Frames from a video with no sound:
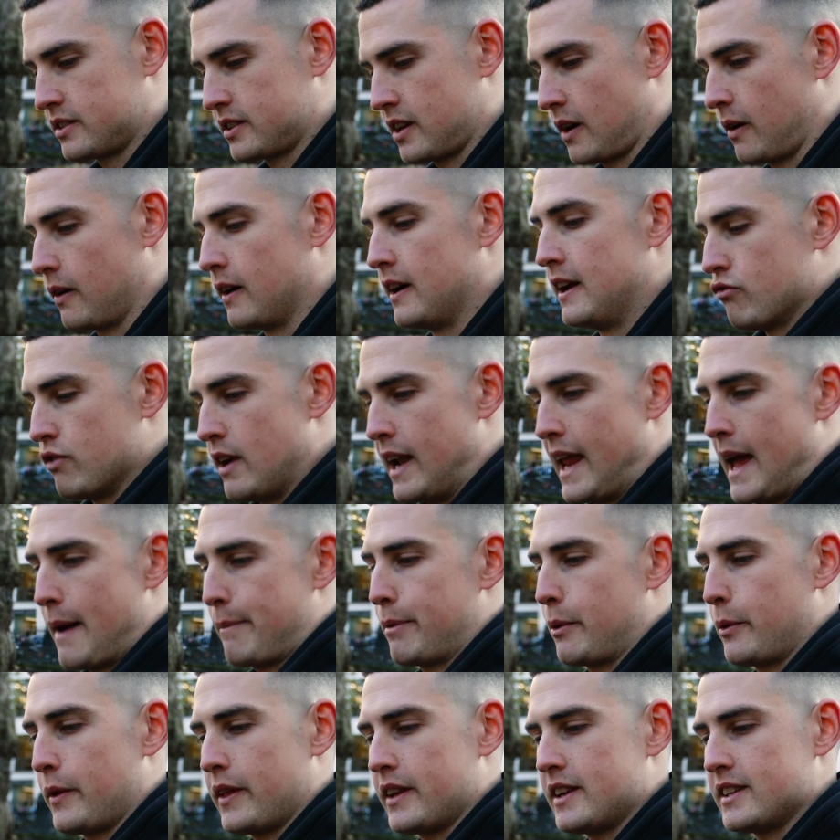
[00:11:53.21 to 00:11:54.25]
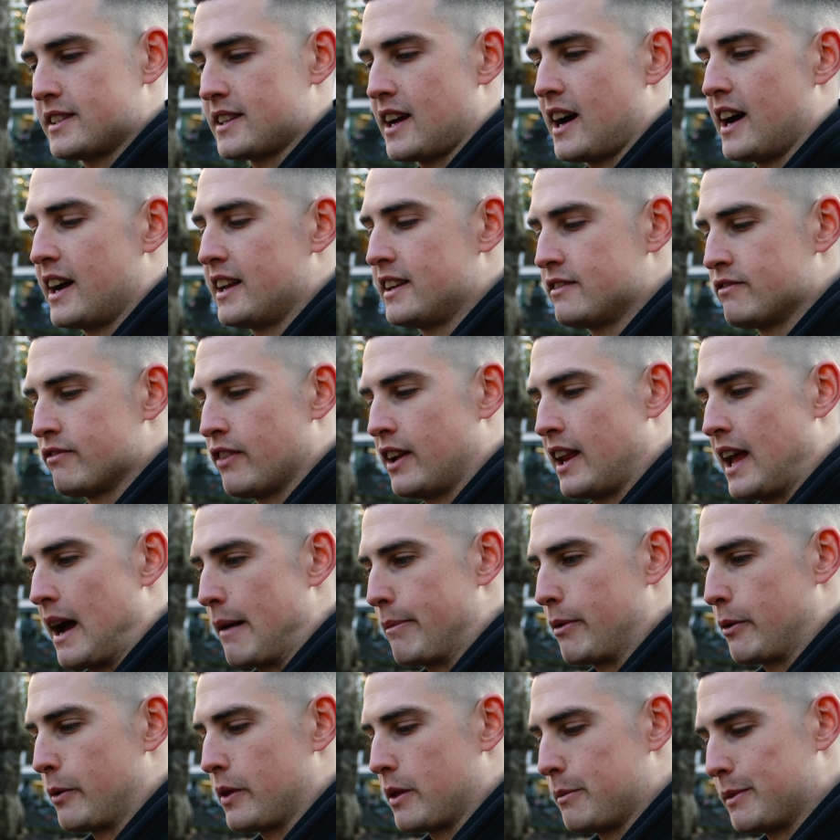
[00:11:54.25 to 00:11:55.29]
So really happy with the design, really
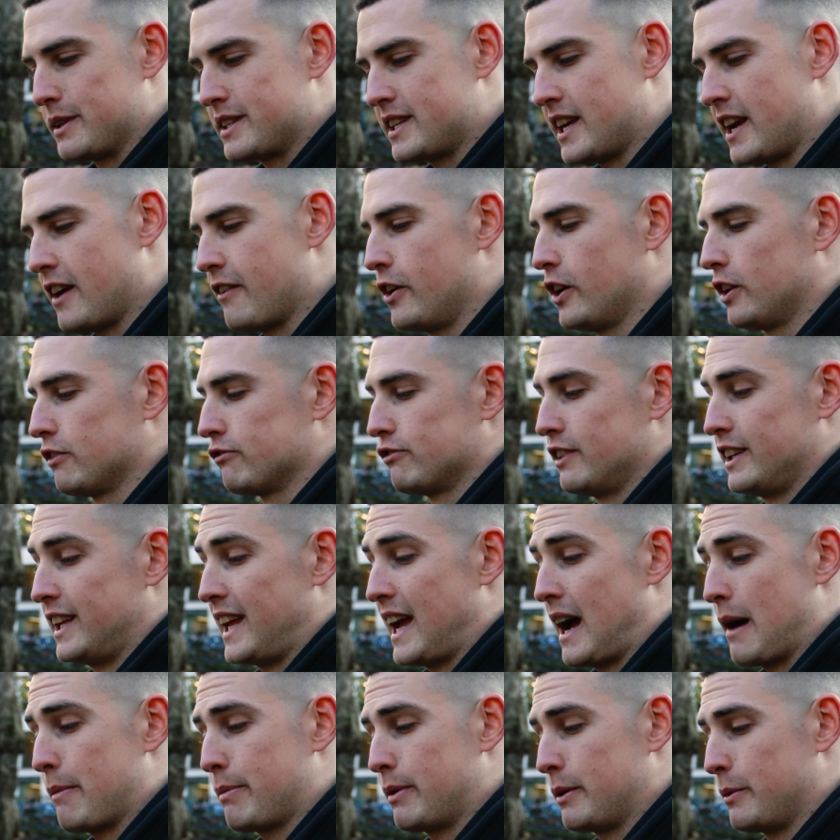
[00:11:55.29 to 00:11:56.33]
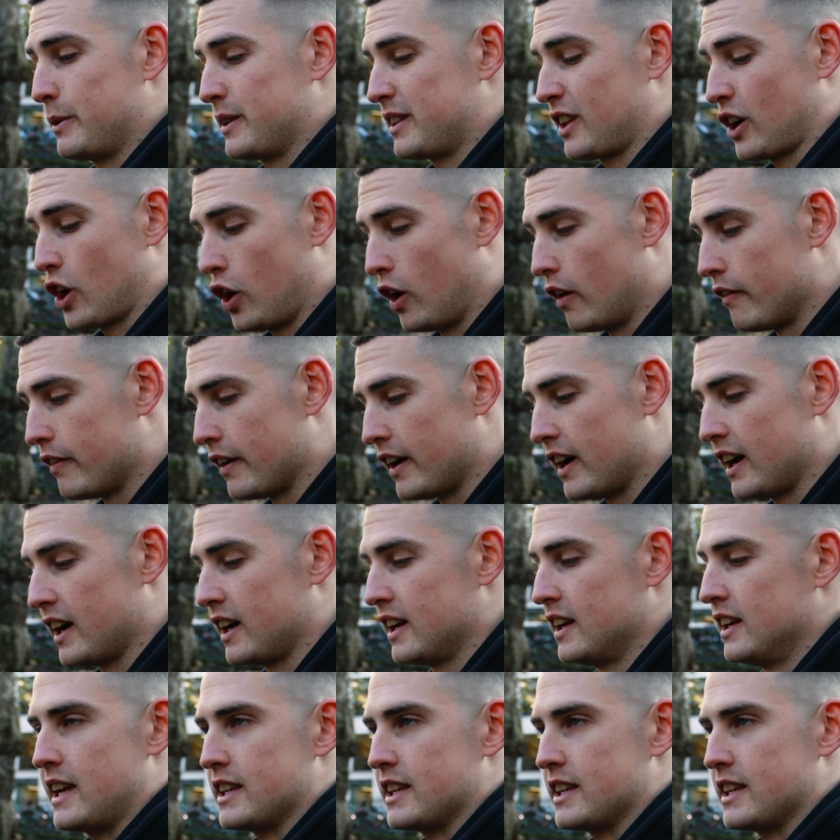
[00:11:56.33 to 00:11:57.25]
happy with the material, really happy with the cover.